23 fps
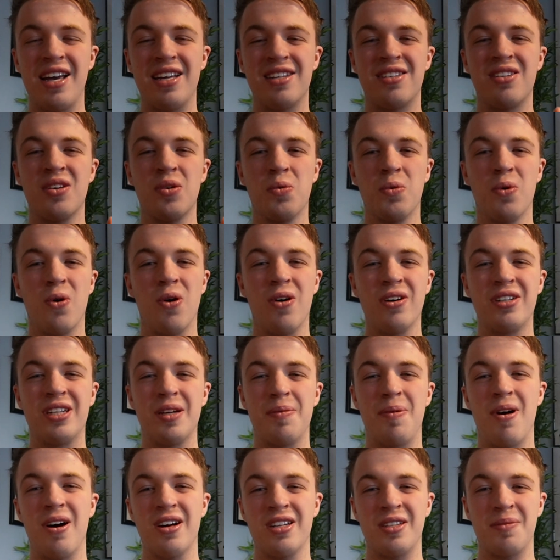is the water
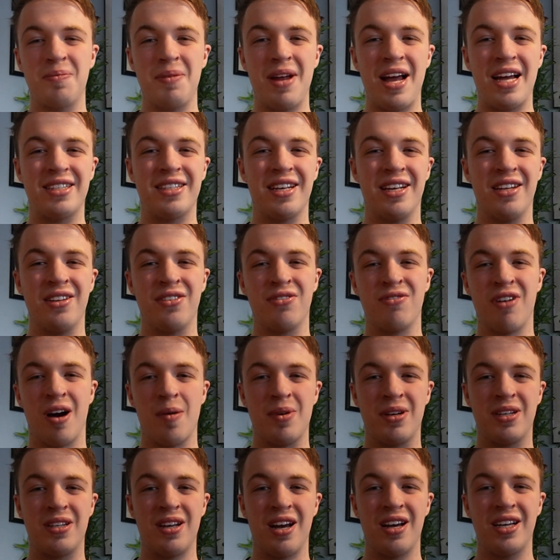park Splashin's
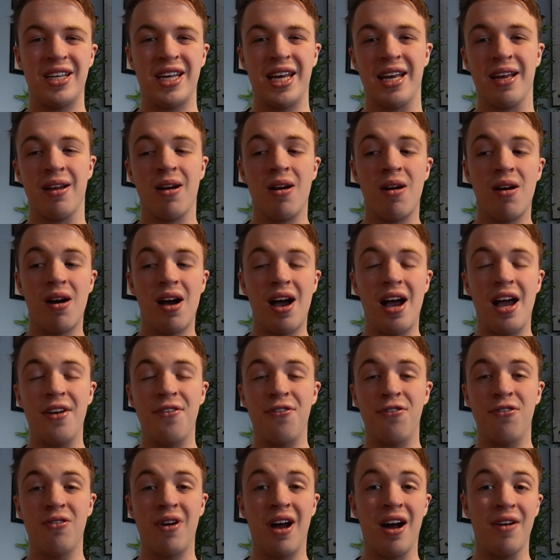rubber ducky, and
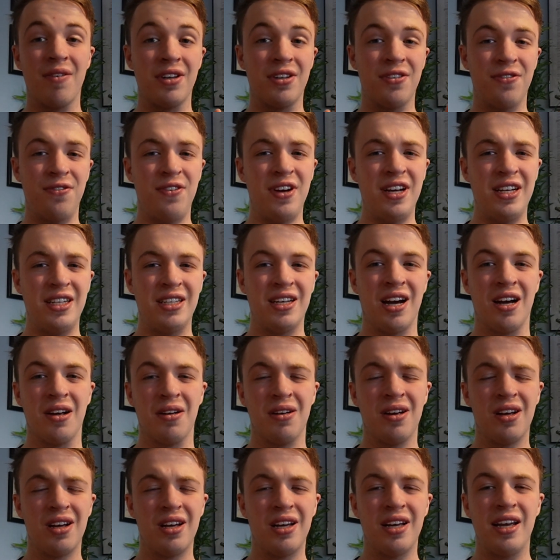throughout this
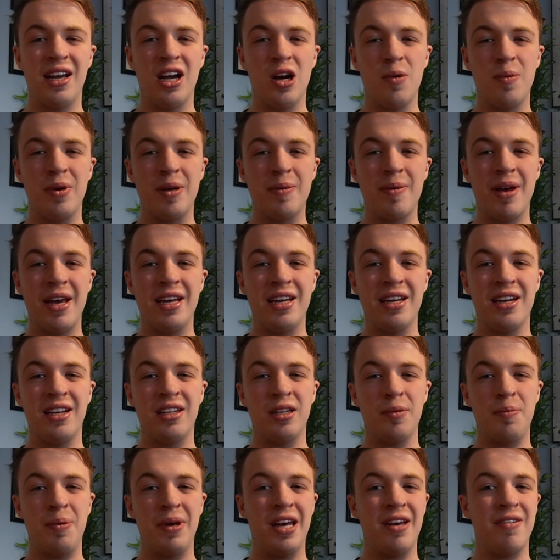video, he'll be making his
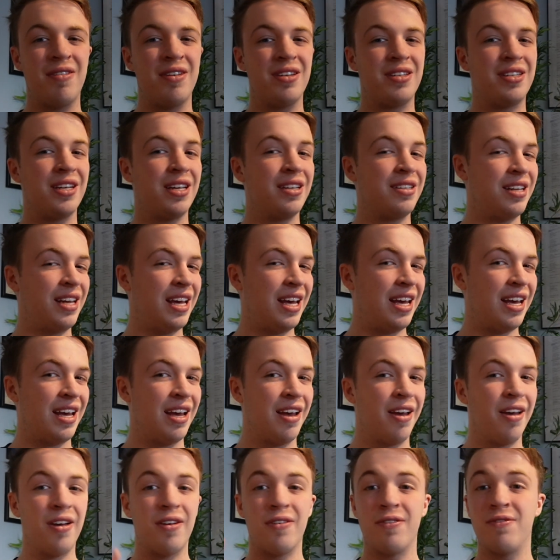appearances
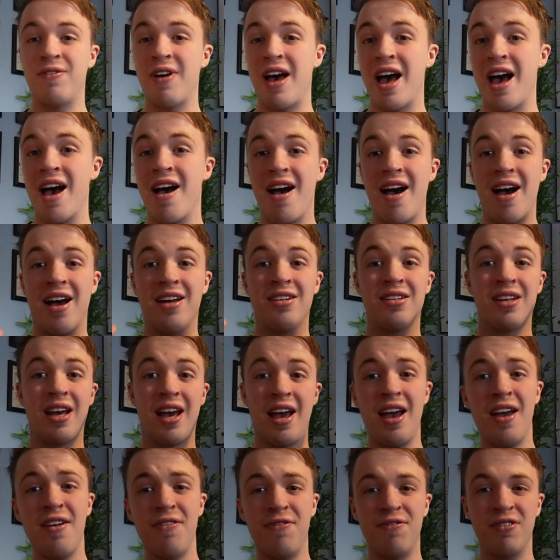here, there and
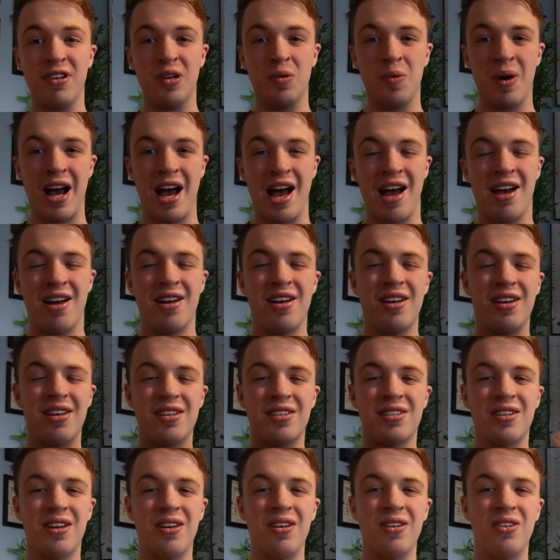everywhere,
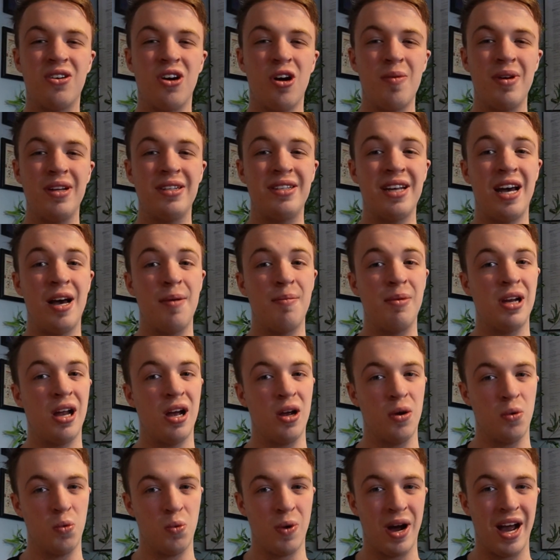so comment down
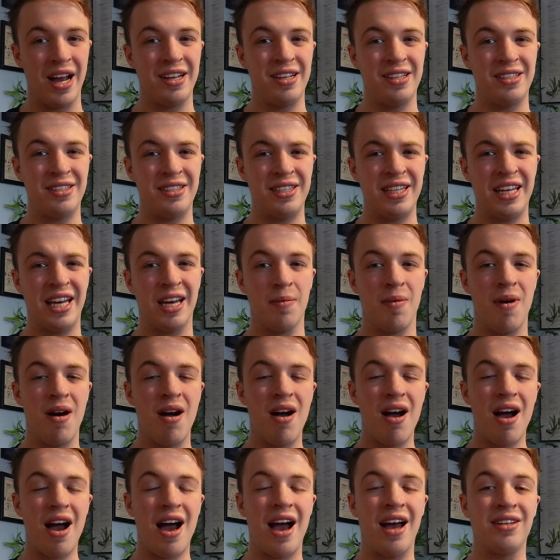below where you see him
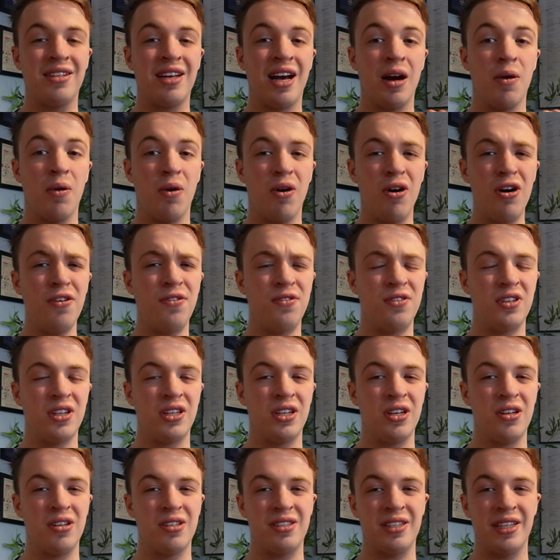and how often
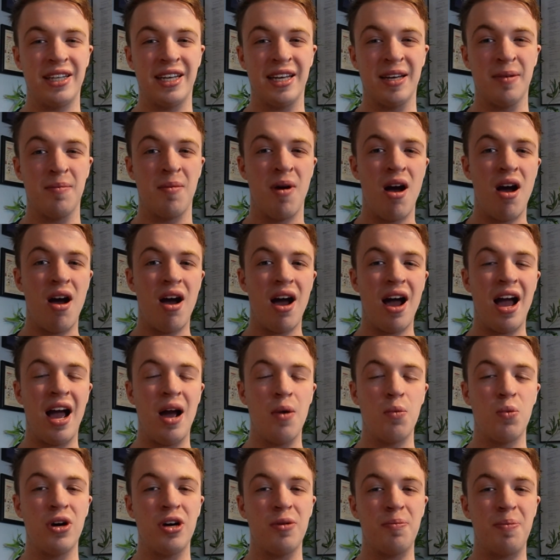you see him,
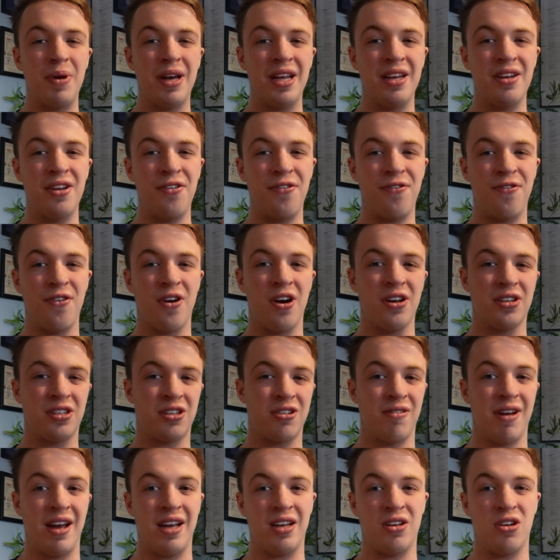and we'll pin the first
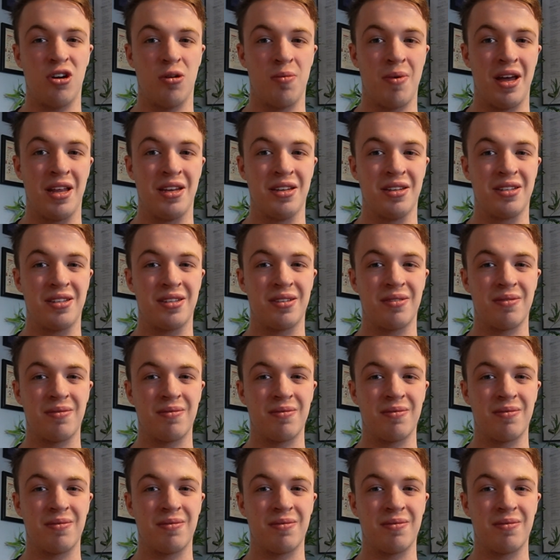correct comment.